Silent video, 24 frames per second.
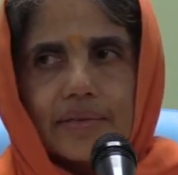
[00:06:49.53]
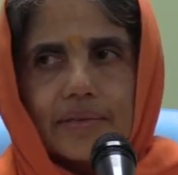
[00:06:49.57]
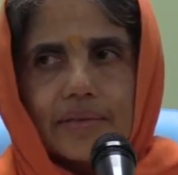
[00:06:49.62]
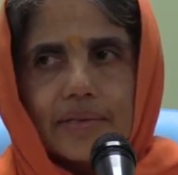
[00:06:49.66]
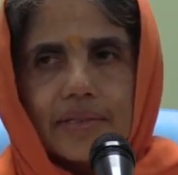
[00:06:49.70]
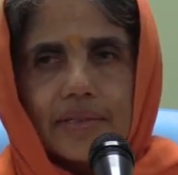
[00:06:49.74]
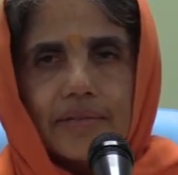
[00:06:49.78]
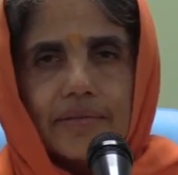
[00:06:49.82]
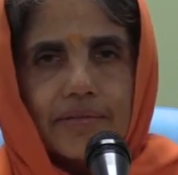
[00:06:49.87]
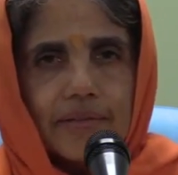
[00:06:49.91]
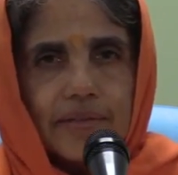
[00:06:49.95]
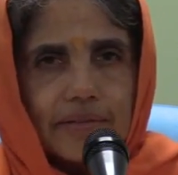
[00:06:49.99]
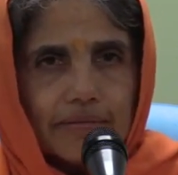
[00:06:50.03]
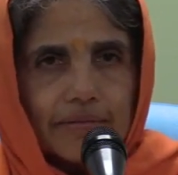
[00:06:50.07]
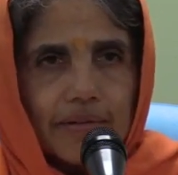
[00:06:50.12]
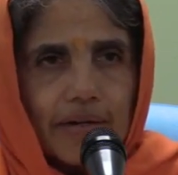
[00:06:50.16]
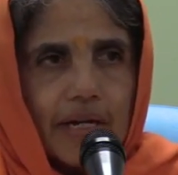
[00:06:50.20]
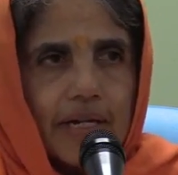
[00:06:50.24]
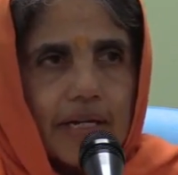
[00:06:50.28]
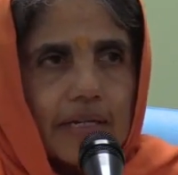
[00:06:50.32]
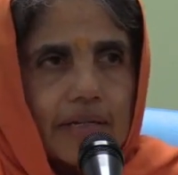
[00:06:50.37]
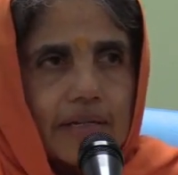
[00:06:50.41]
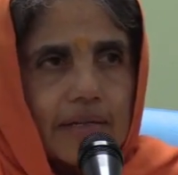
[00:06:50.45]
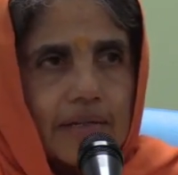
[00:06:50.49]
If it
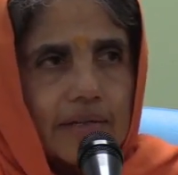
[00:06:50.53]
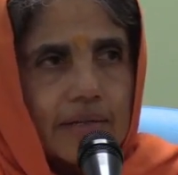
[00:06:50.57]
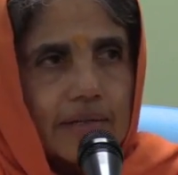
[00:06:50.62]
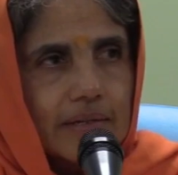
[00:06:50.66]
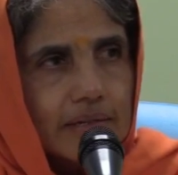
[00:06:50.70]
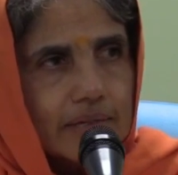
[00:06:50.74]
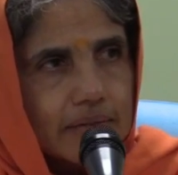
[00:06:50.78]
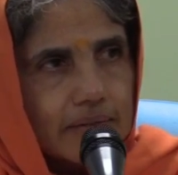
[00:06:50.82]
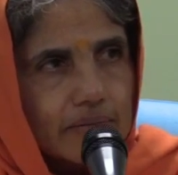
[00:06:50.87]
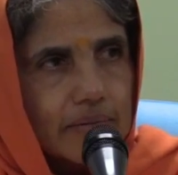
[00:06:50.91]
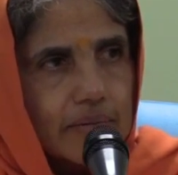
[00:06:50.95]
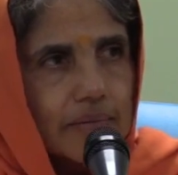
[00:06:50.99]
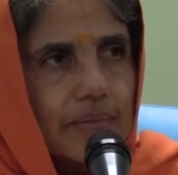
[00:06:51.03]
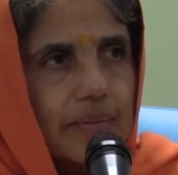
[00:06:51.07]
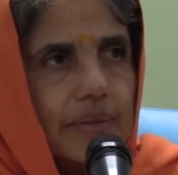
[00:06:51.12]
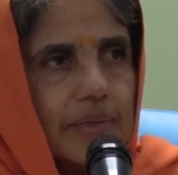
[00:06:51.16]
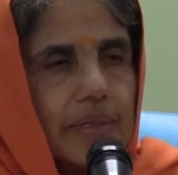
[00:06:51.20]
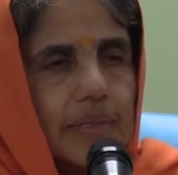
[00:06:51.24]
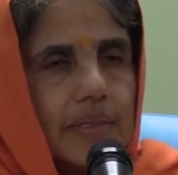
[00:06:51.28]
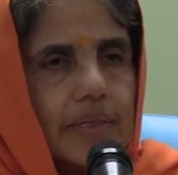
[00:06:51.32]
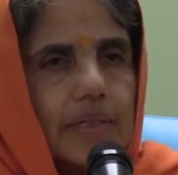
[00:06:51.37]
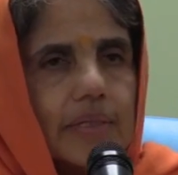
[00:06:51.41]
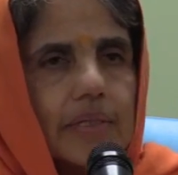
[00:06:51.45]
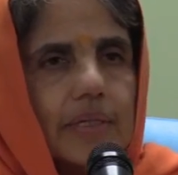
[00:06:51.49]
fights, it will
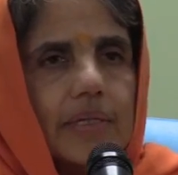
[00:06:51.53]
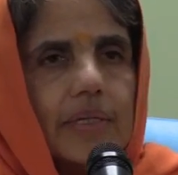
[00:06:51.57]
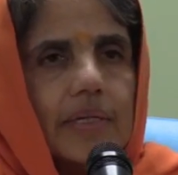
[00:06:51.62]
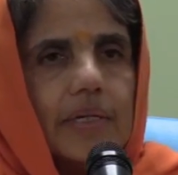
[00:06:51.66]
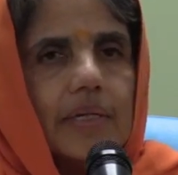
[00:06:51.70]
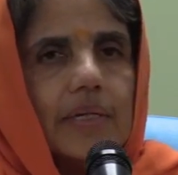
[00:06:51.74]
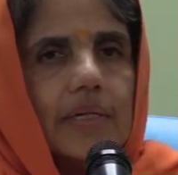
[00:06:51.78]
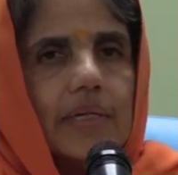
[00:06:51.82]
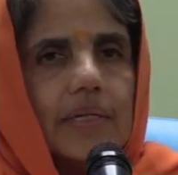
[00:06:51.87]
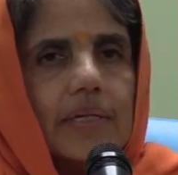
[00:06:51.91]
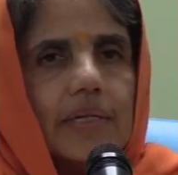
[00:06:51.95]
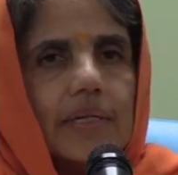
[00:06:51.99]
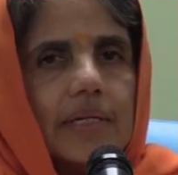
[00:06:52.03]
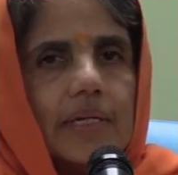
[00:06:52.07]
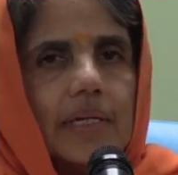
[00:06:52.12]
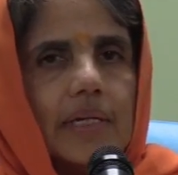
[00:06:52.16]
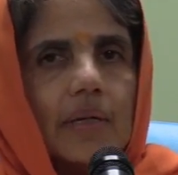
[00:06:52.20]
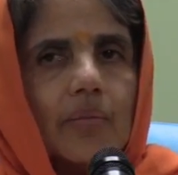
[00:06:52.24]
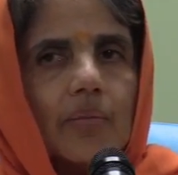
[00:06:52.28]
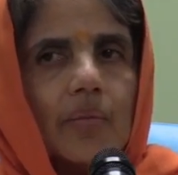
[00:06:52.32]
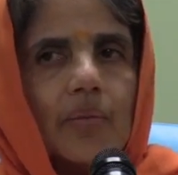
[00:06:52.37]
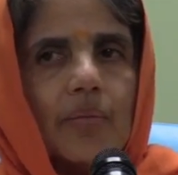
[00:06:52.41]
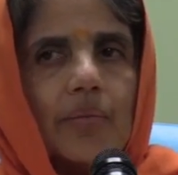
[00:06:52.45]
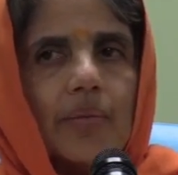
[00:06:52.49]
be
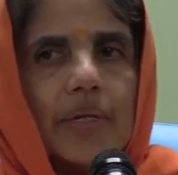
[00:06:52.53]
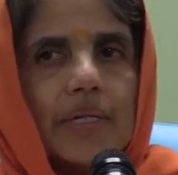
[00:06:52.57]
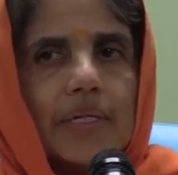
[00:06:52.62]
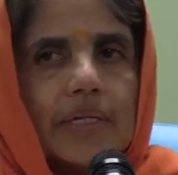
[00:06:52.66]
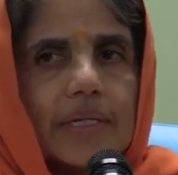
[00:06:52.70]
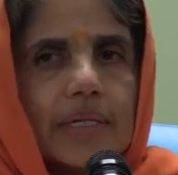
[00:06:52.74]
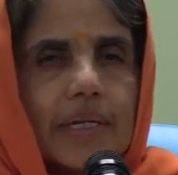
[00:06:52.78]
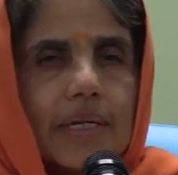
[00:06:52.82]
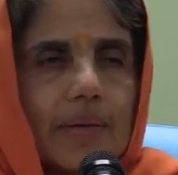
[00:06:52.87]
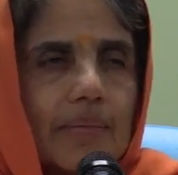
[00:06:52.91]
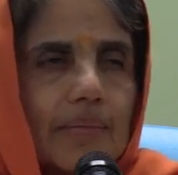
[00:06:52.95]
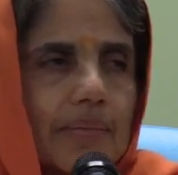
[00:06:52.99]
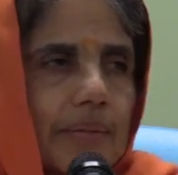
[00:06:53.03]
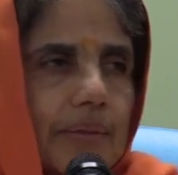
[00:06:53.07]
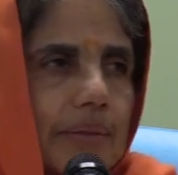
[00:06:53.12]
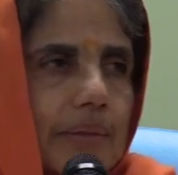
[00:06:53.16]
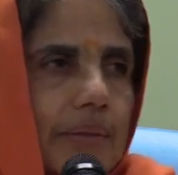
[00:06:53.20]
beaten up.